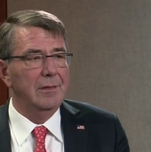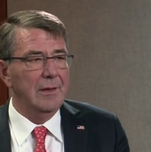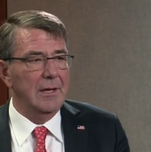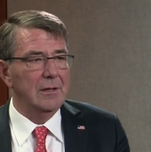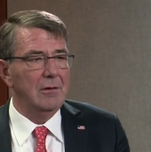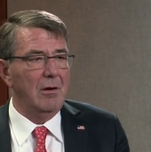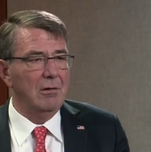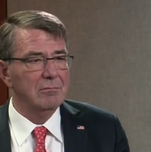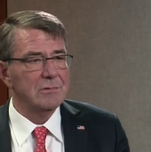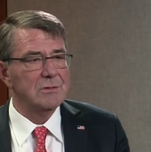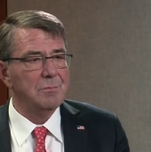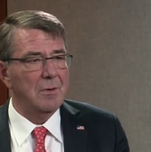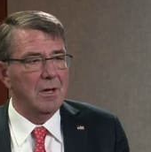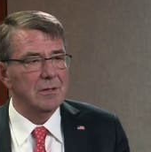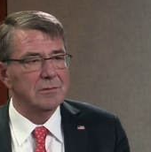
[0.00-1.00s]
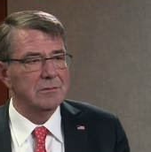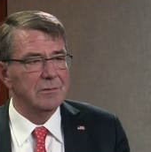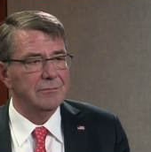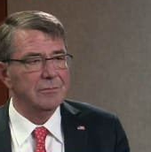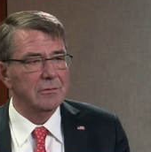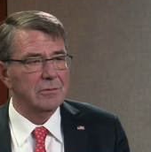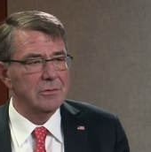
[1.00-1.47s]
than our response
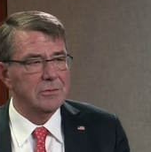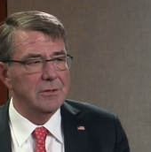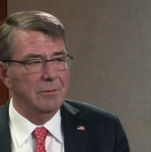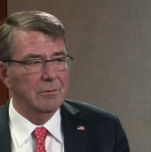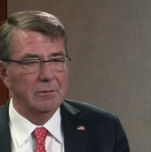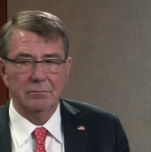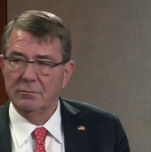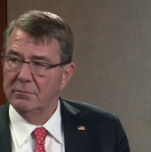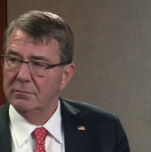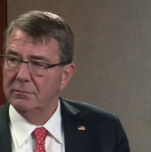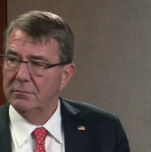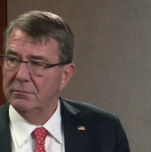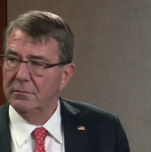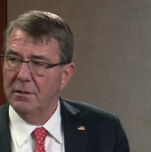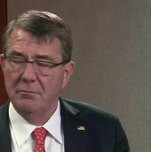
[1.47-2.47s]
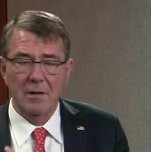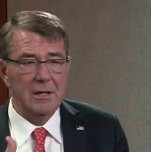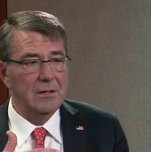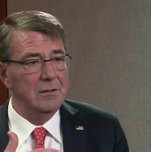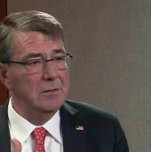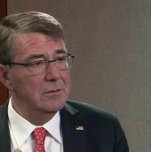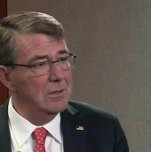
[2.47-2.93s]
to Fukushima. It
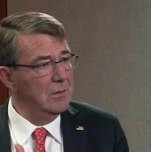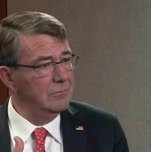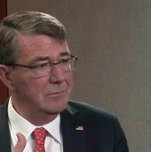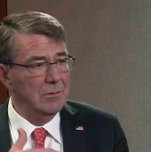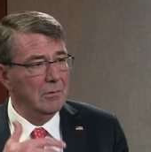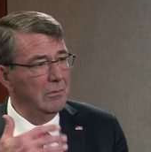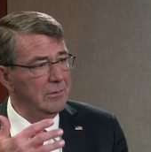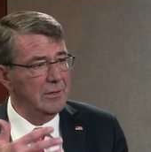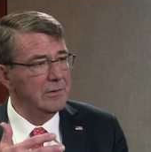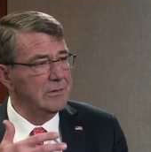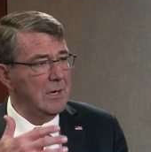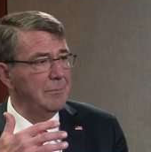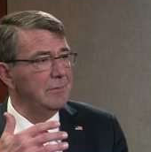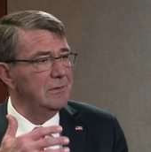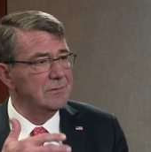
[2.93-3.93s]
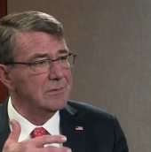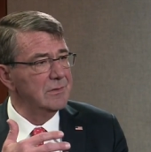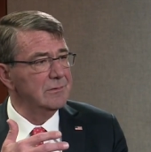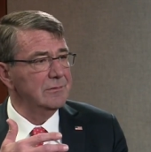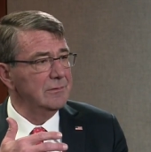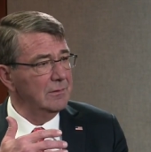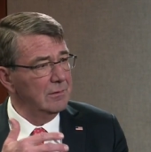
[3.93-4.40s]
made a huge, an ordinary Japanese
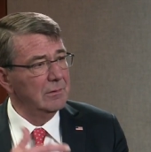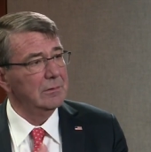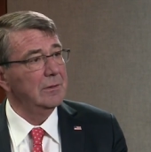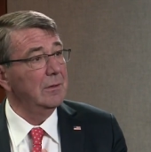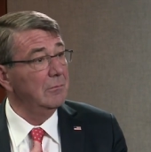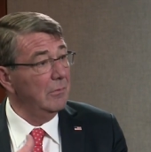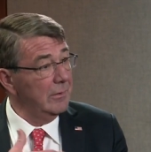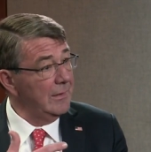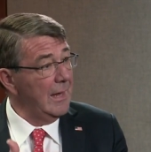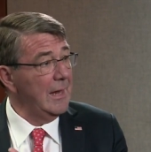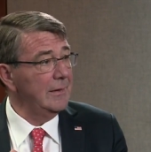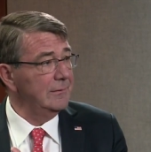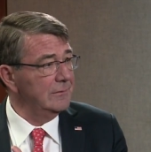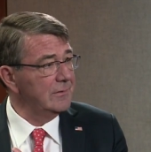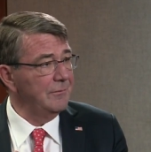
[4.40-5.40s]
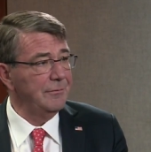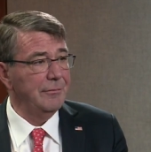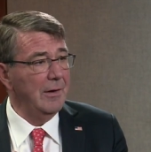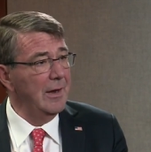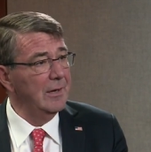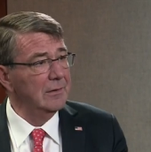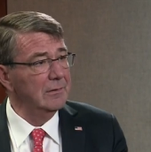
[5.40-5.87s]
citizen look at it, well, that's a
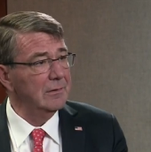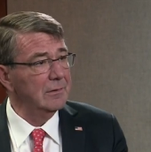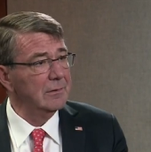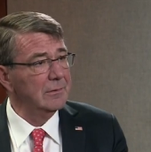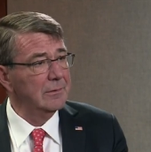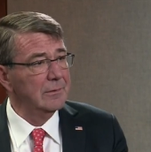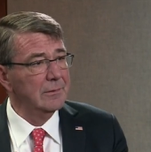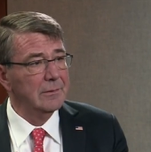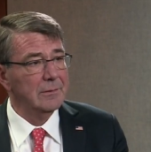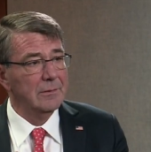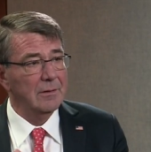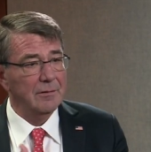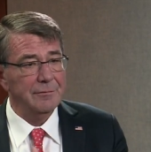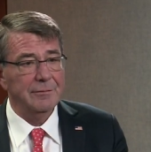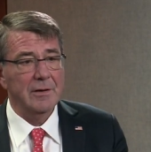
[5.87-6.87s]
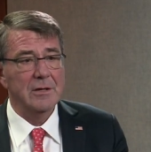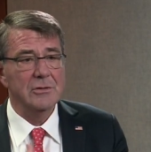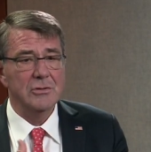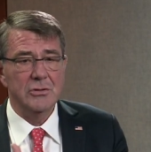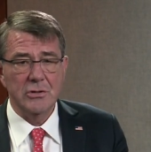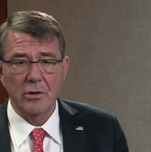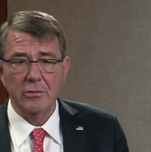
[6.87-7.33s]
friend. A
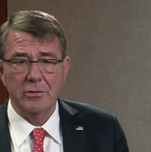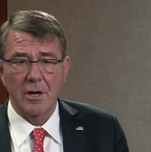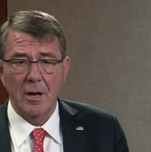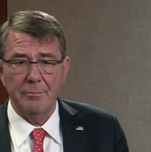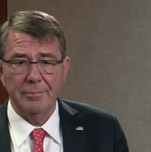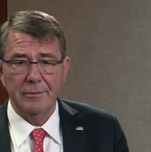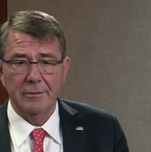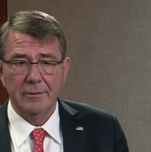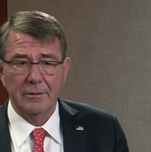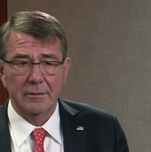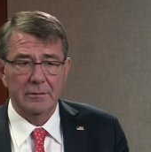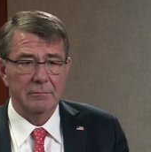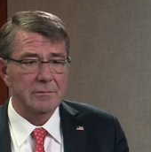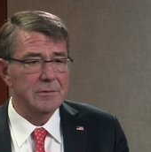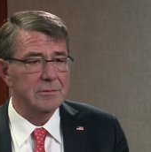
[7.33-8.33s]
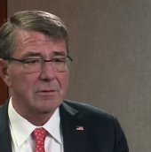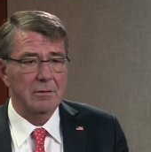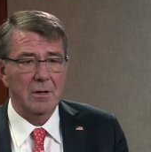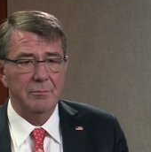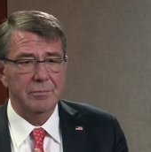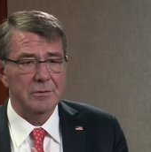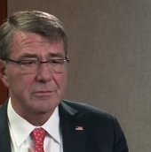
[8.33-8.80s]
friend showed up. We
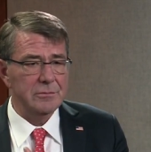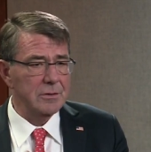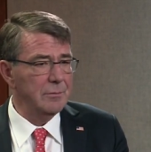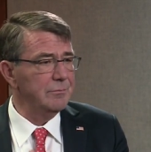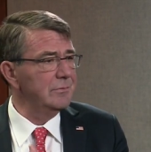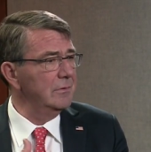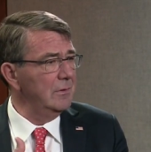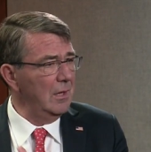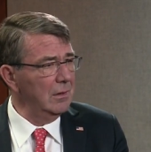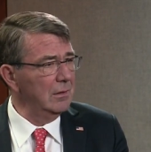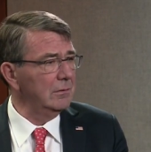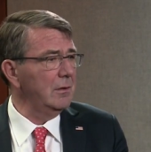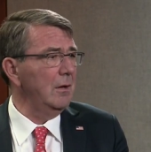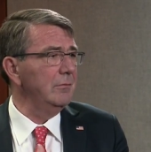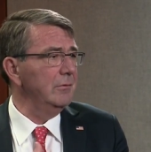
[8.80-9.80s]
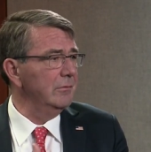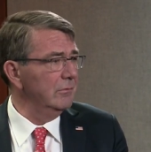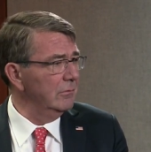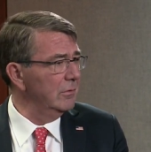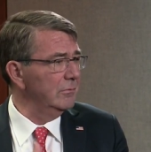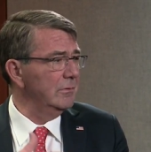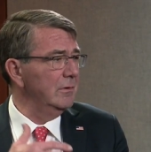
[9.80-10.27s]
showed up with ships and helicopters
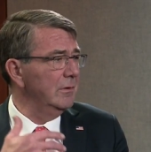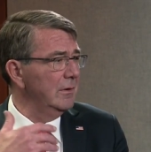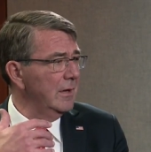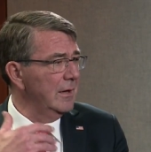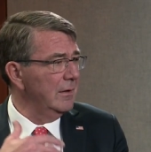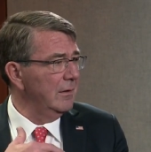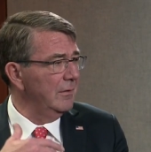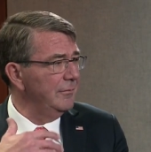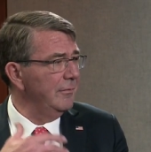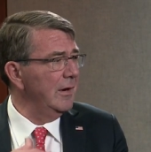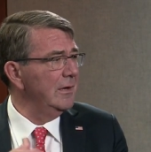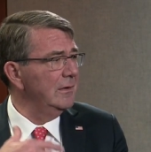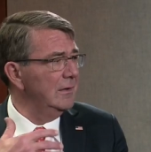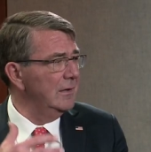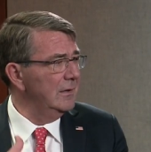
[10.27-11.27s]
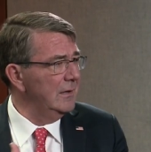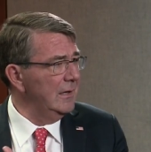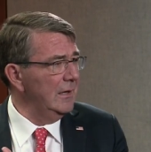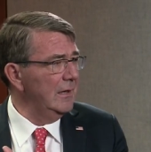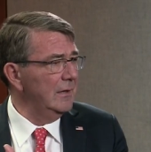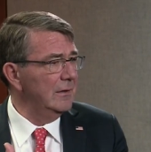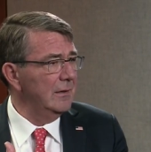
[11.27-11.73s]
and troops, and a friend in
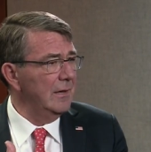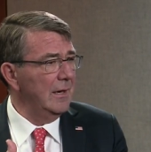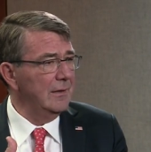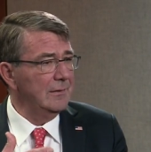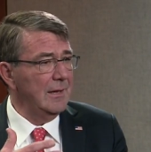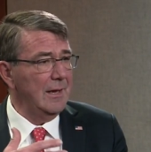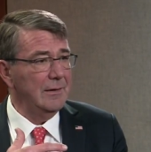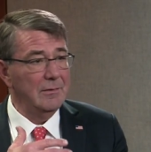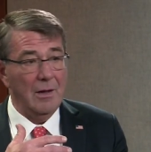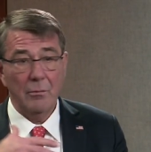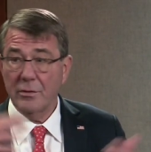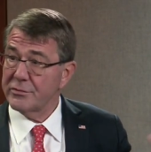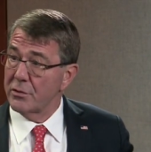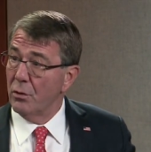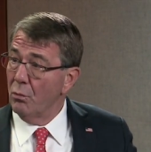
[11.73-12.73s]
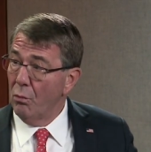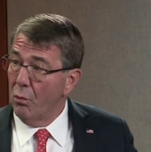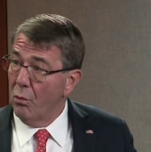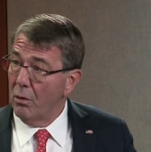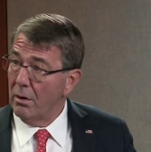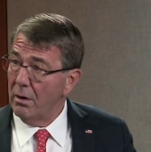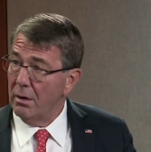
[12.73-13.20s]
need. And that, that wasn't a
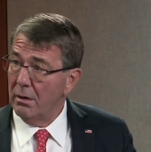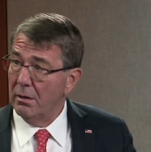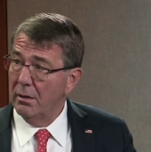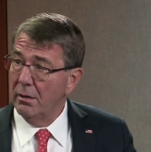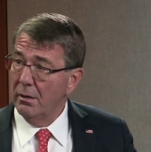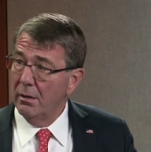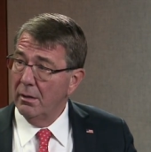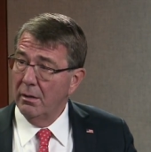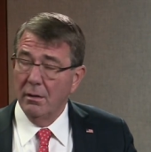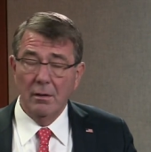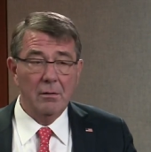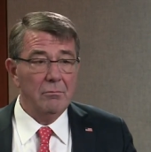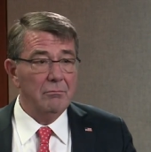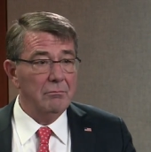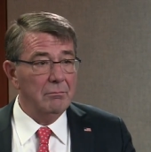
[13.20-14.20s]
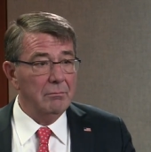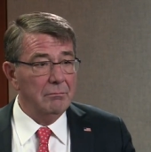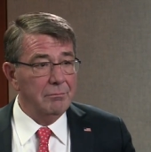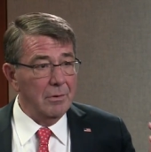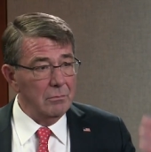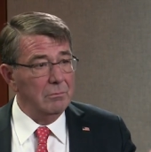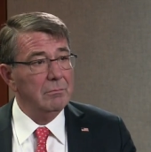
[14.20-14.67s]
war,
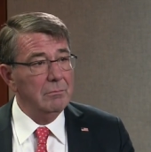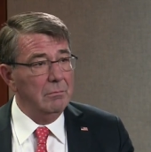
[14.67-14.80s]
but